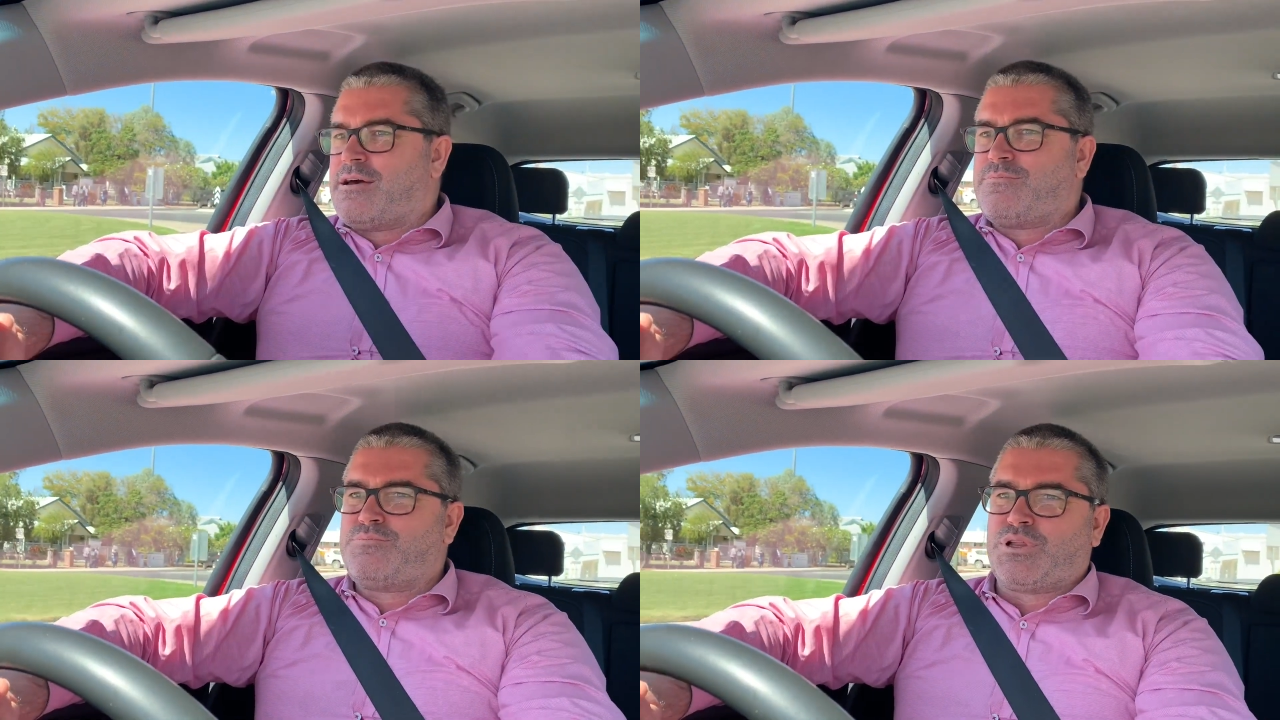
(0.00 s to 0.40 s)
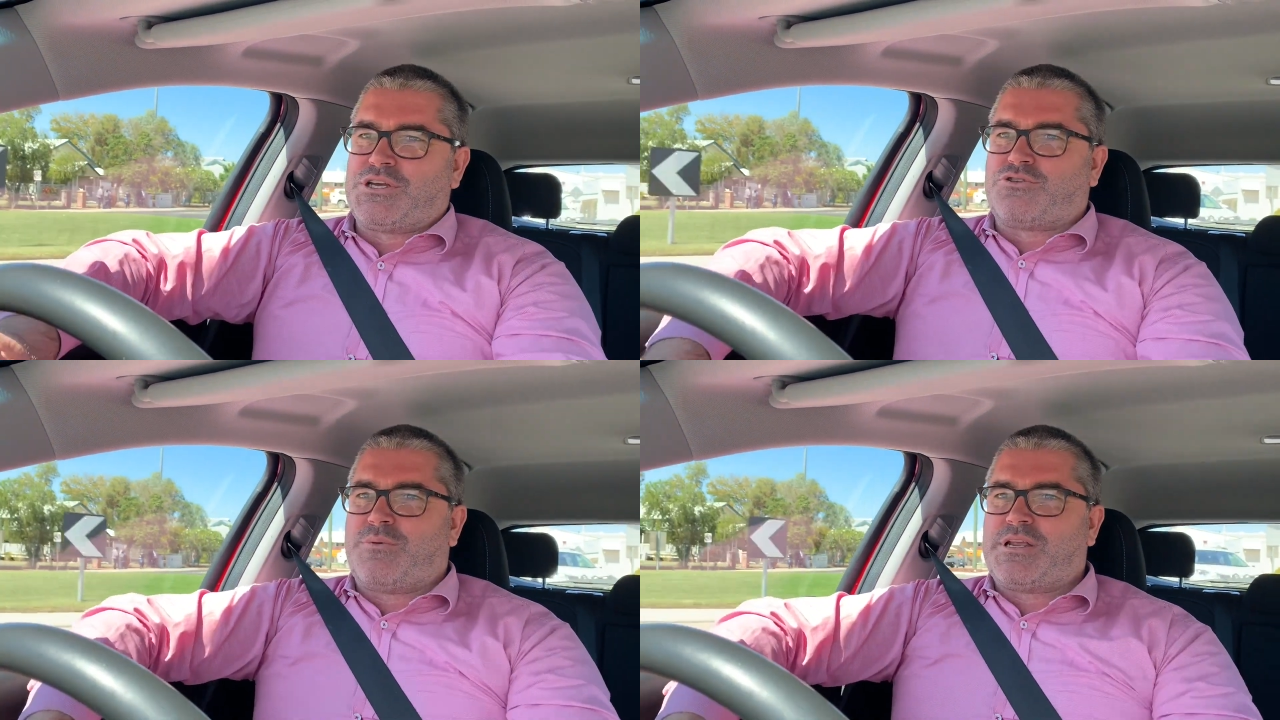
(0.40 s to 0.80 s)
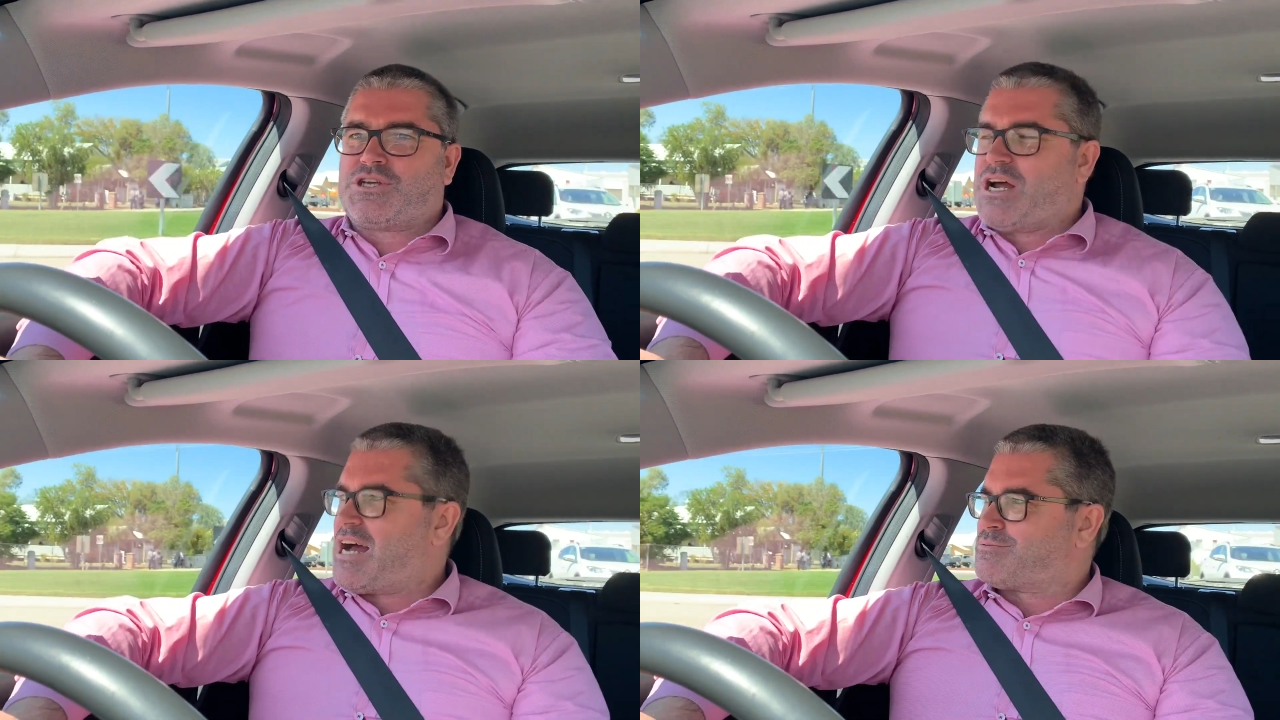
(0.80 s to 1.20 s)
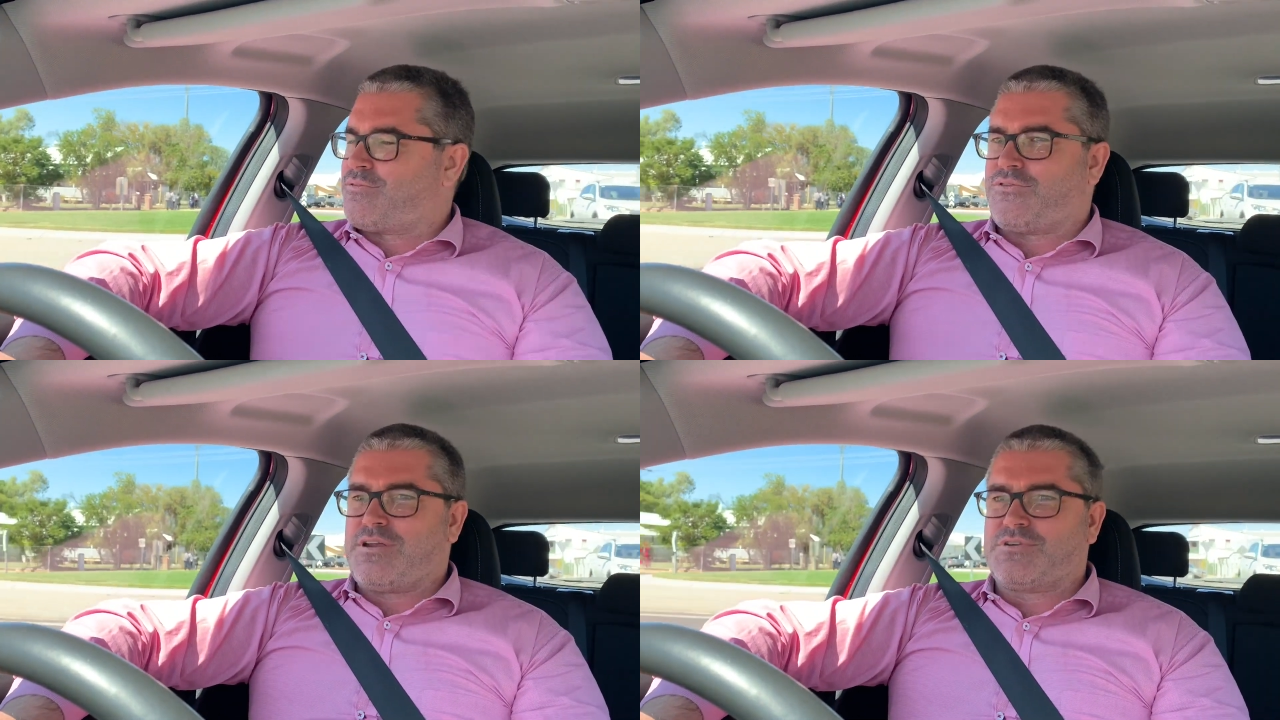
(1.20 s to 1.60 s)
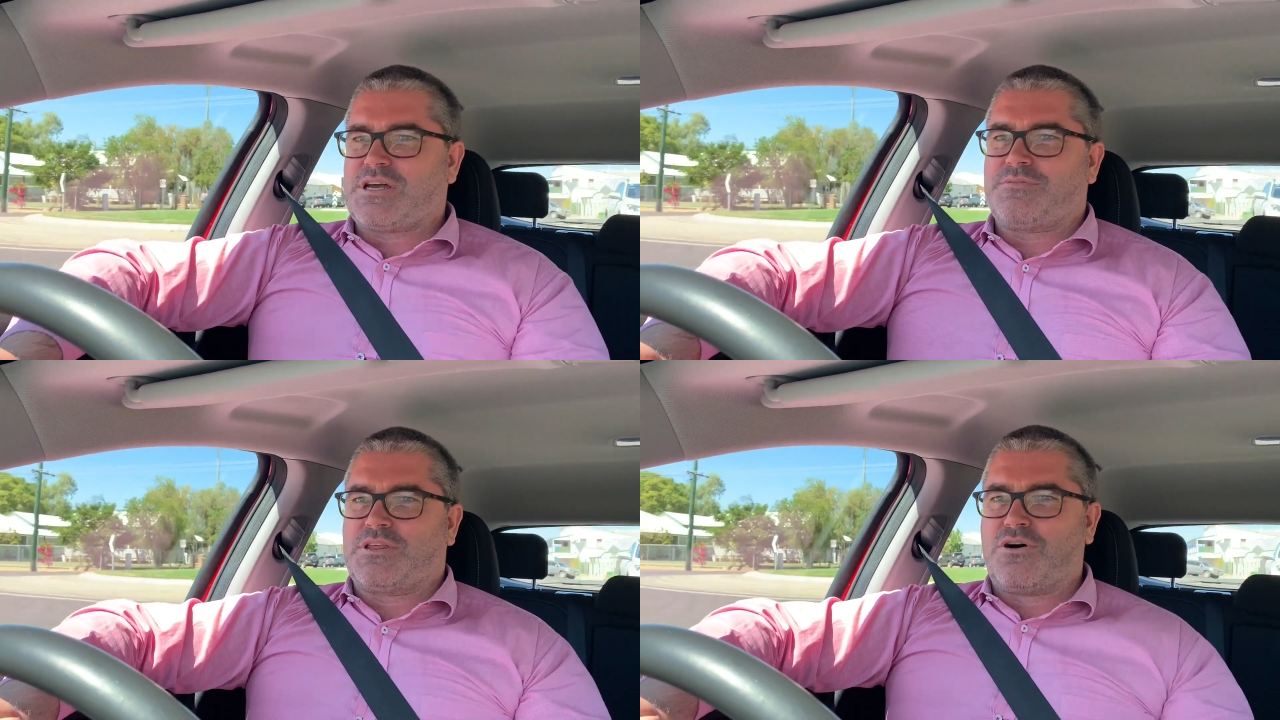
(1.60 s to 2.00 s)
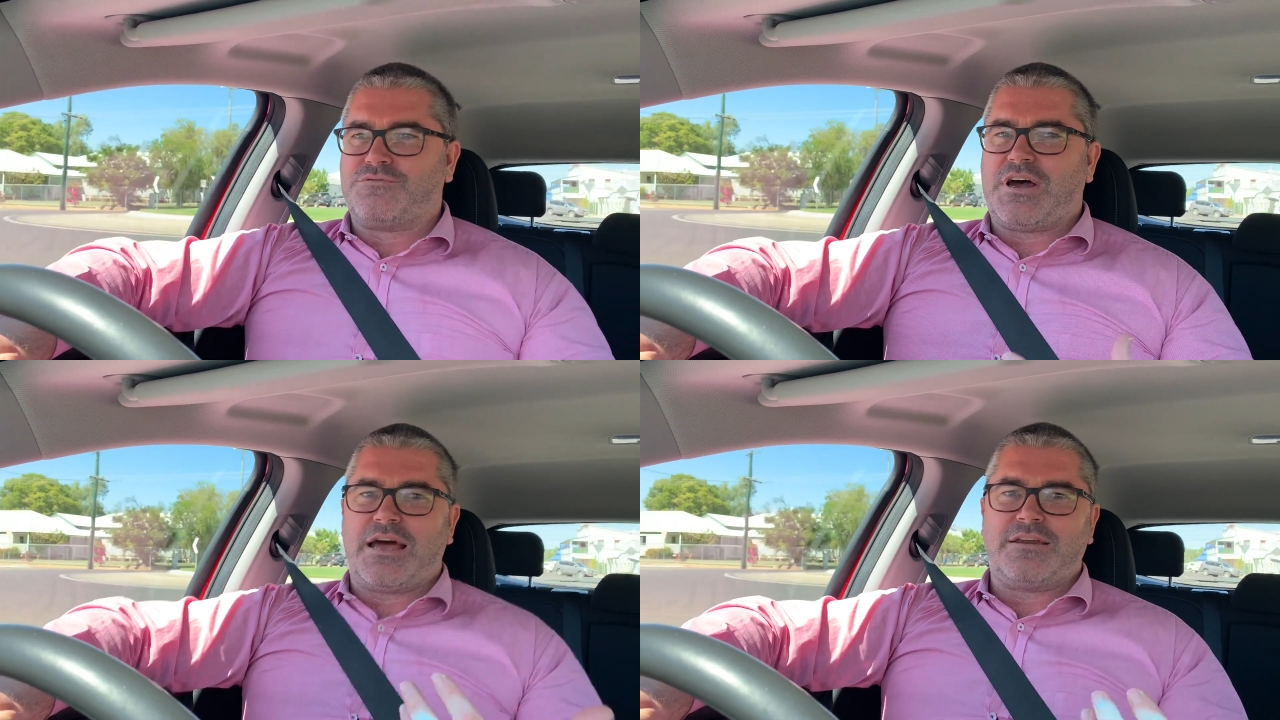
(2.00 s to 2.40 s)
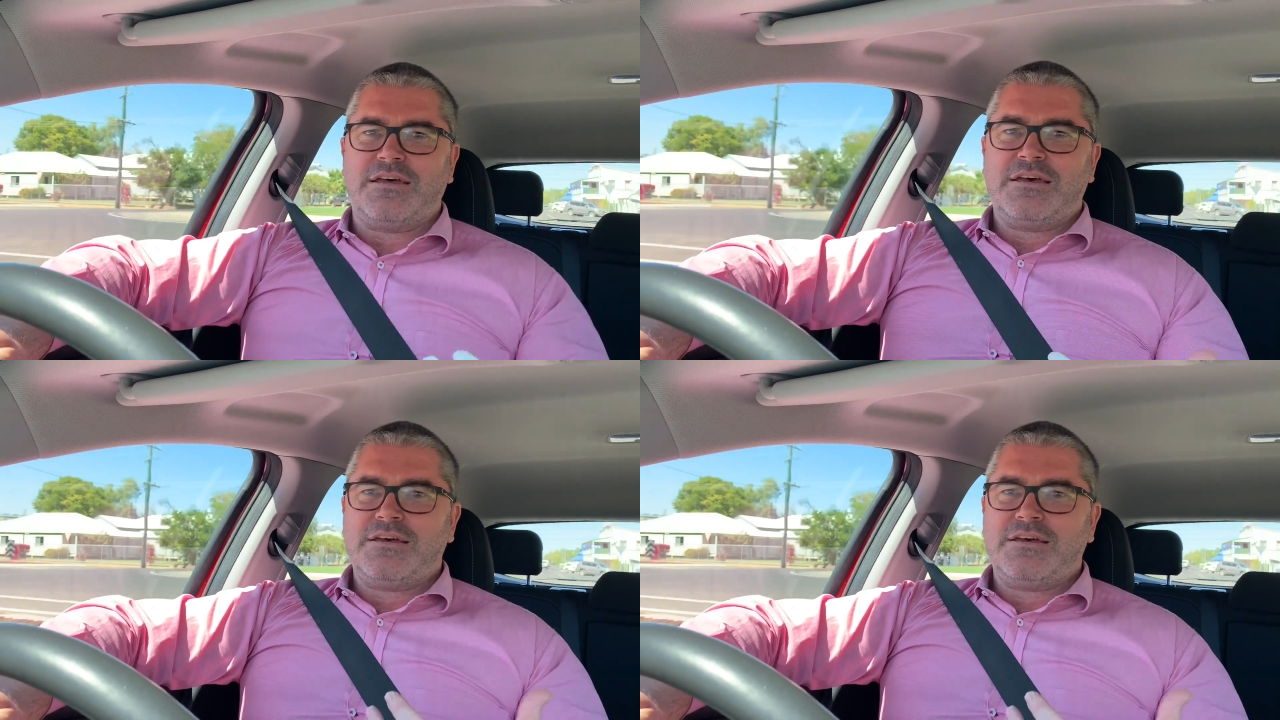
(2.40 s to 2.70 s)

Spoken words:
police are about to charge my friend for something that I've done.